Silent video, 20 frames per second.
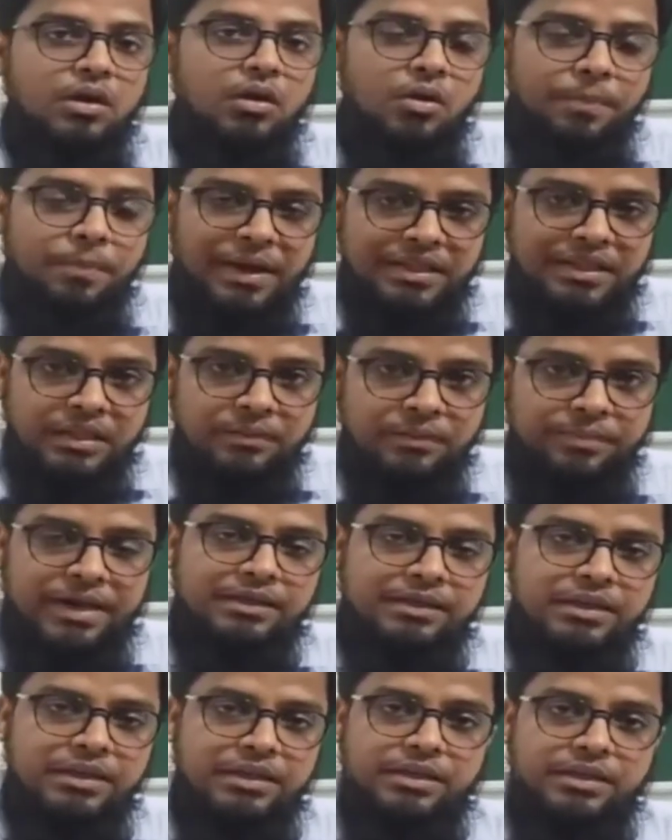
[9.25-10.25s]
homeopathic
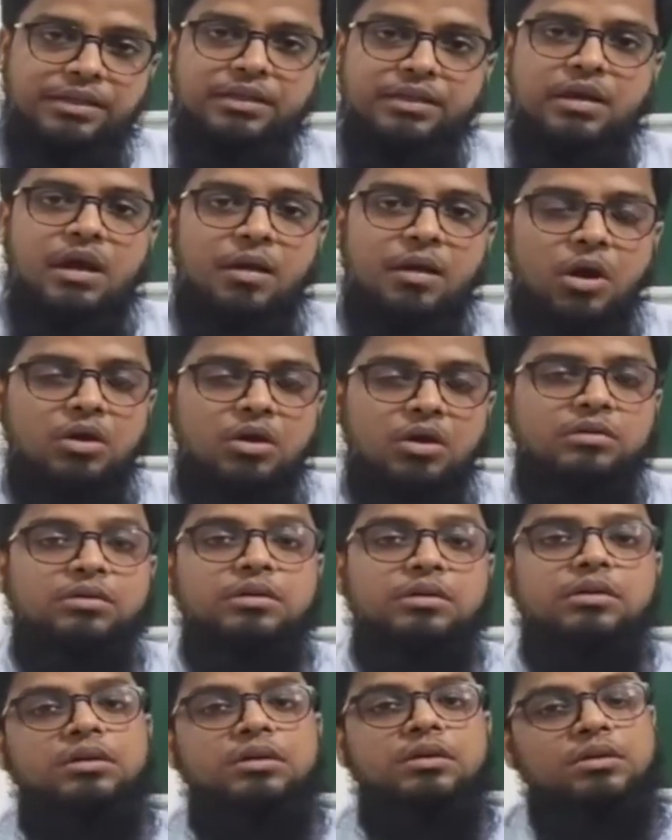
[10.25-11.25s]
practice
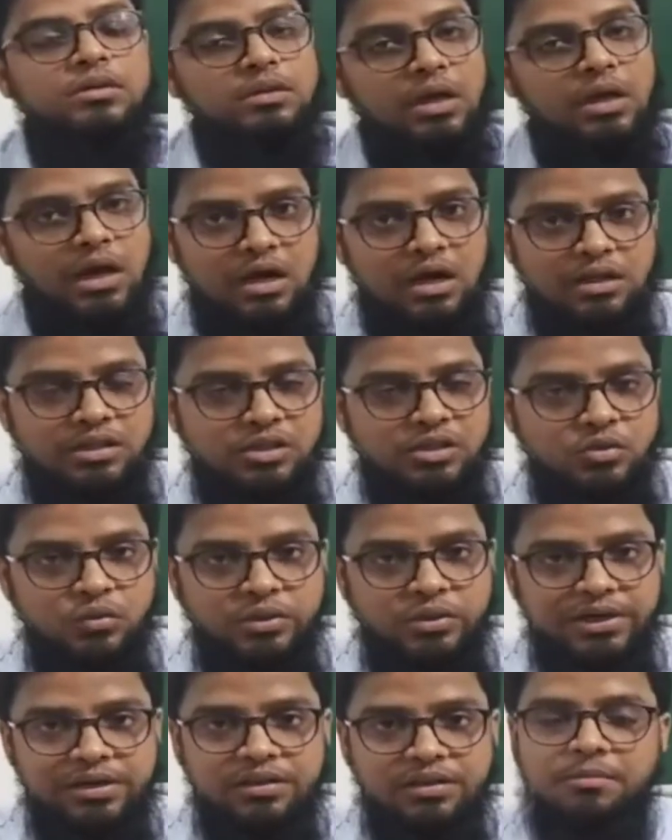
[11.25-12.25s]
among our
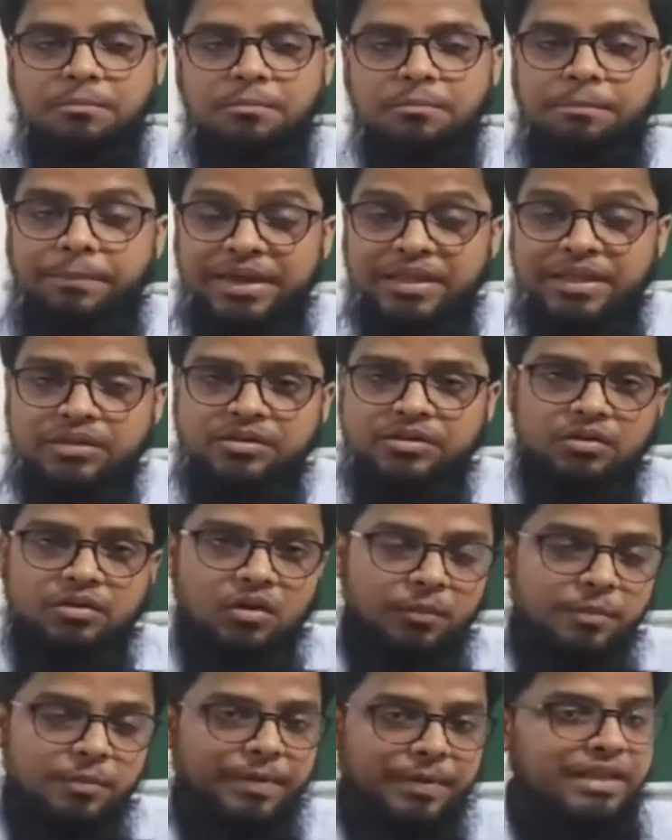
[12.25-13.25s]
students based on
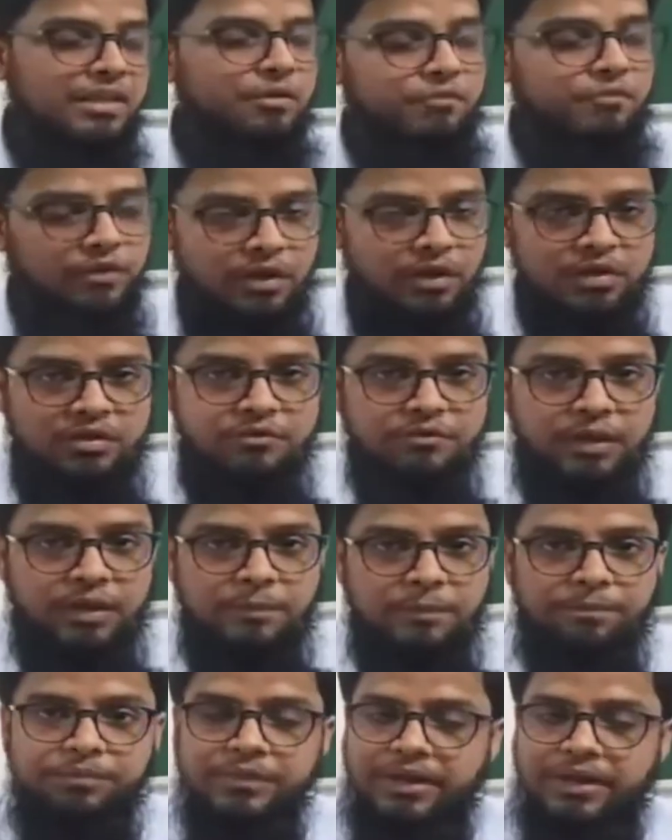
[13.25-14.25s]
homeopathic
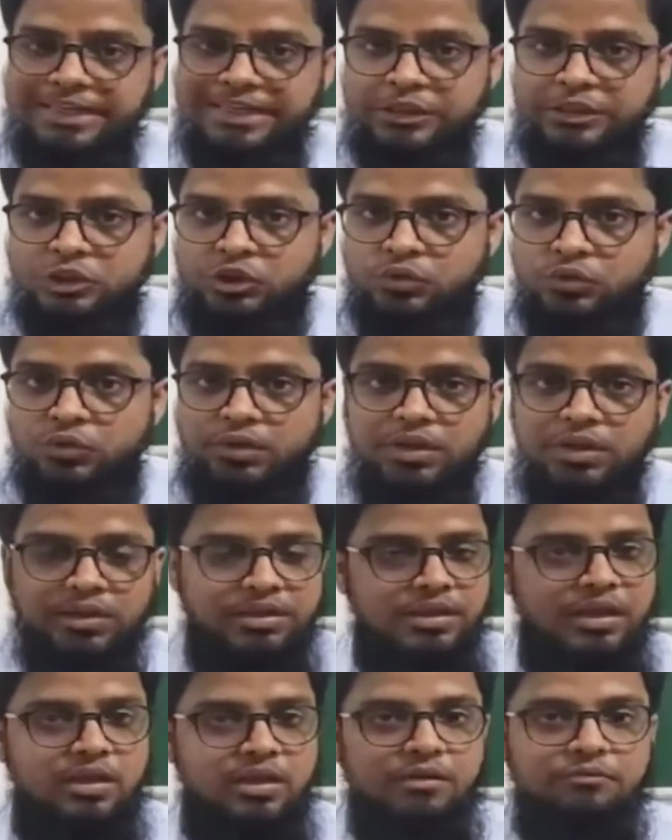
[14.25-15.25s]
philosophy. In June
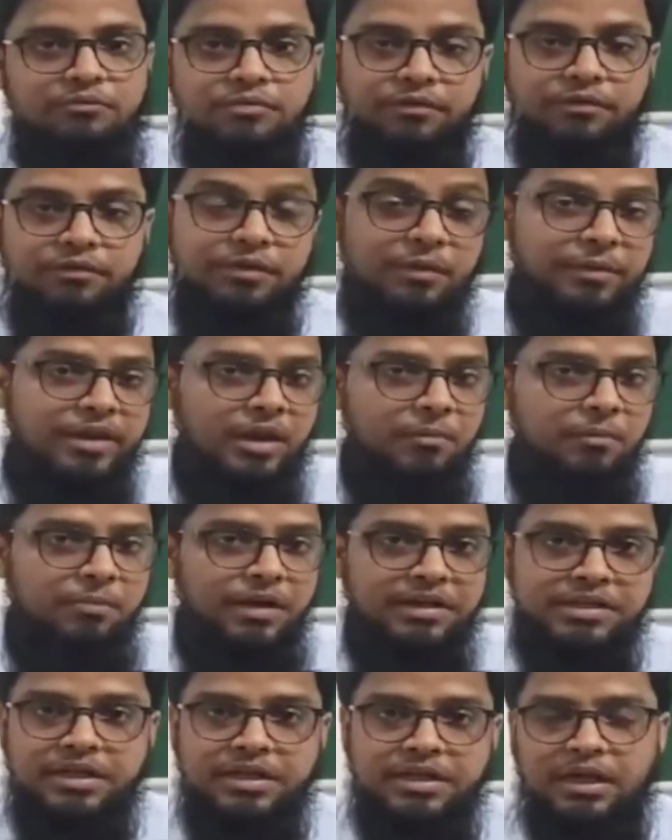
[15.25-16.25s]
this year, we will be
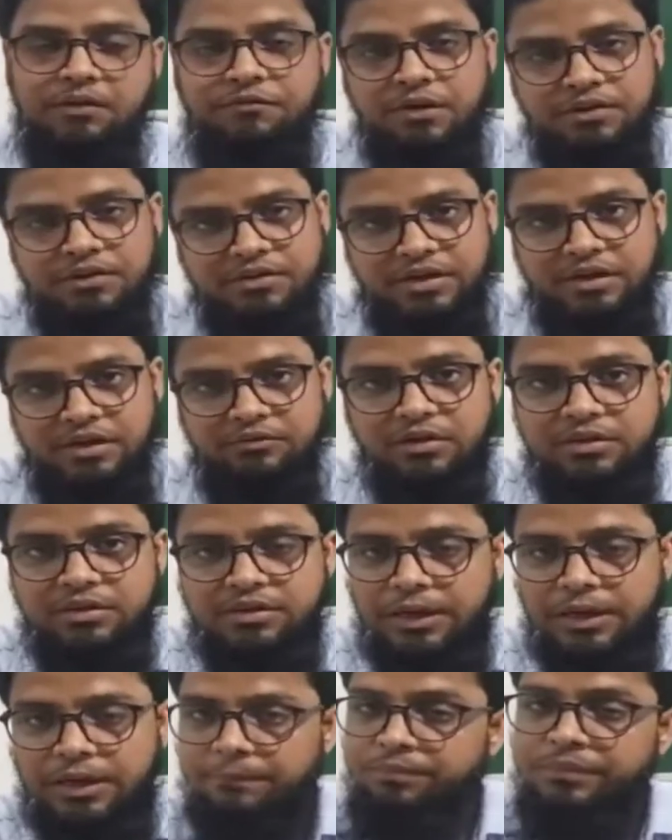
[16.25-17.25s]
completing our first
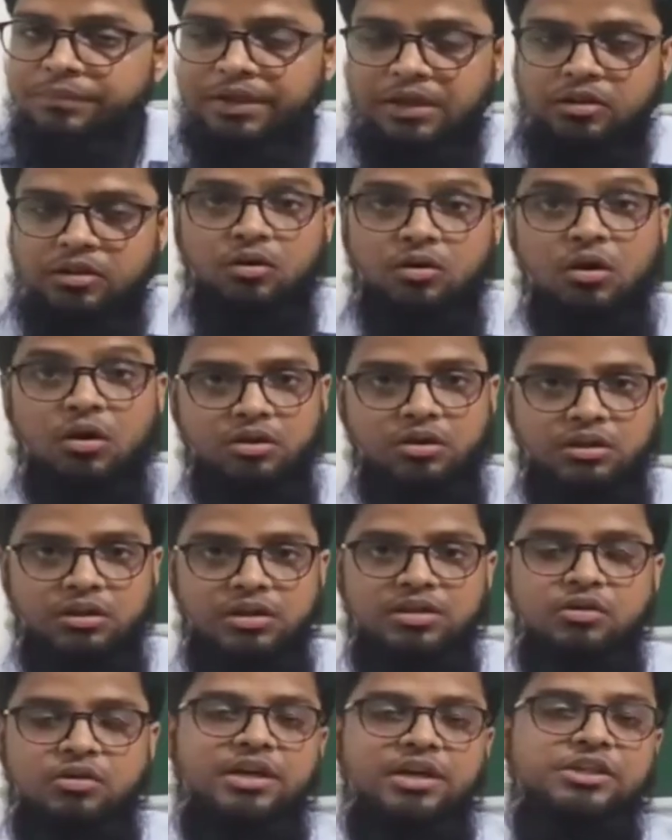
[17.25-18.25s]
anniversary. So on
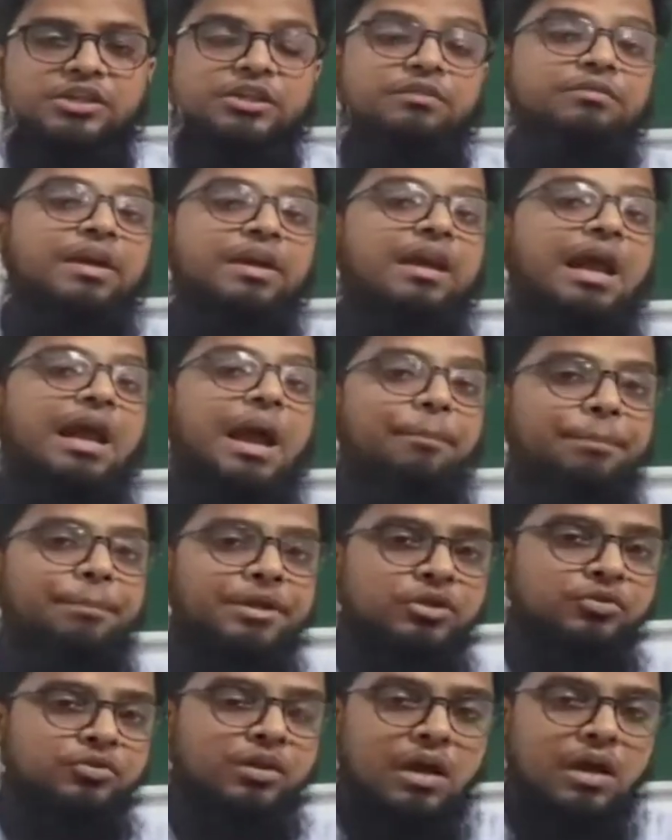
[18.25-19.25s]
this occasion, we are happy
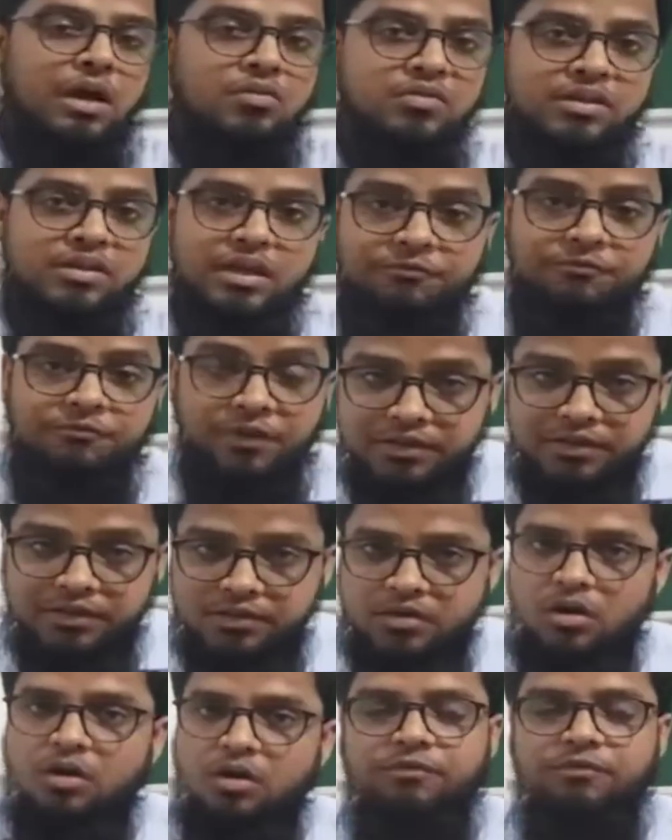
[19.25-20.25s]
to announce our first
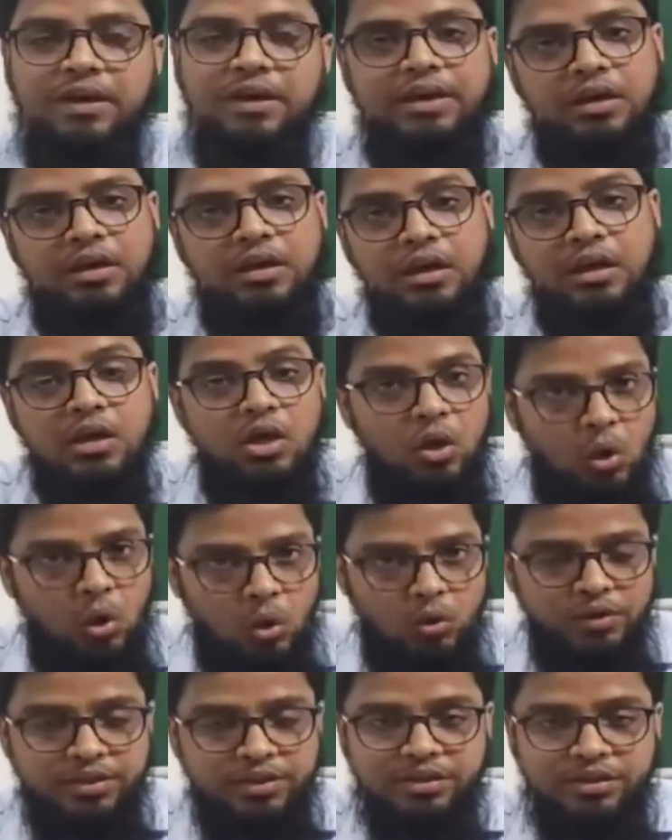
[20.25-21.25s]
offline
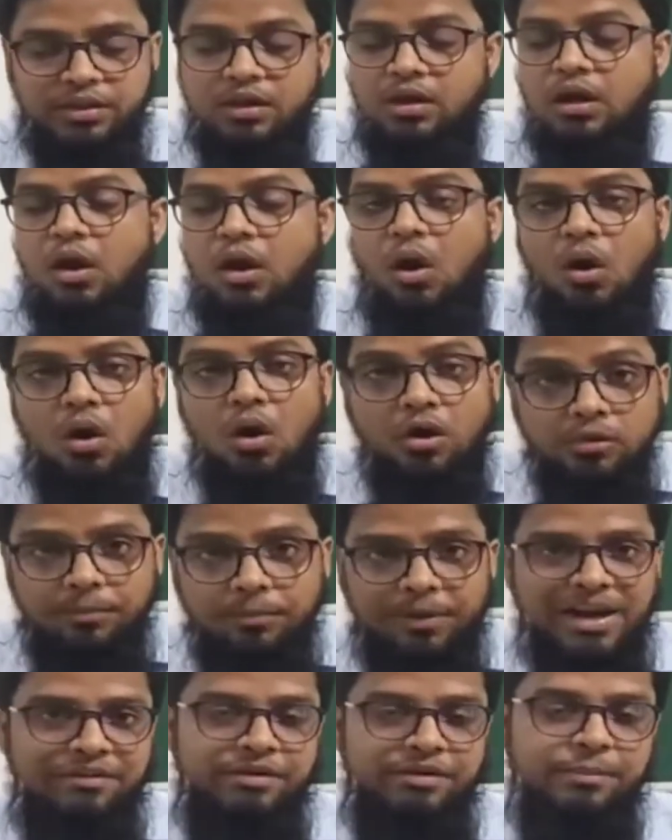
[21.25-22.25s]
course on
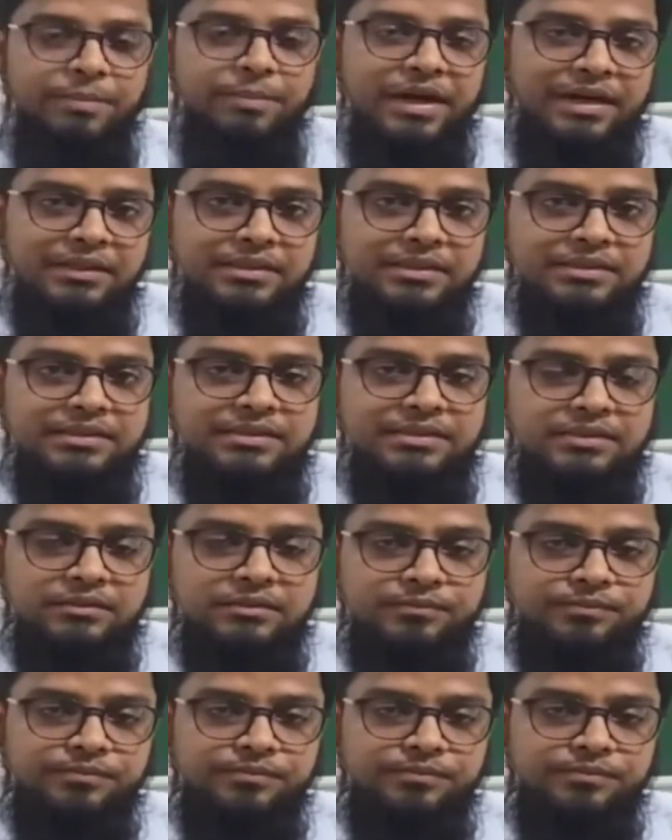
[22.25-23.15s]
private practice,